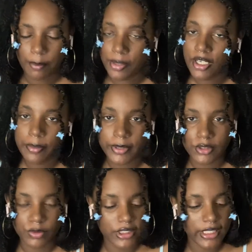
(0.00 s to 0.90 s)

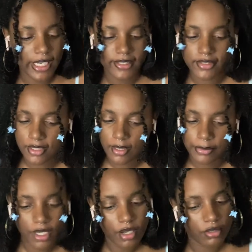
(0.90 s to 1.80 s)
puppies when she got the top
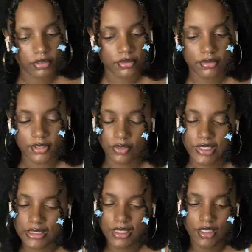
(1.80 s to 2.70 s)
dog, so it
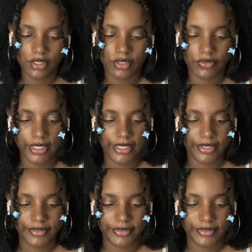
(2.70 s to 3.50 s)
still looked funny.